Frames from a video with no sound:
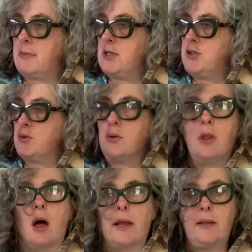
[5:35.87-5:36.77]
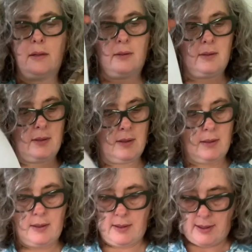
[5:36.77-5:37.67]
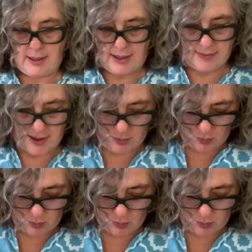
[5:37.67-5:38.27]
Drew a line. And then I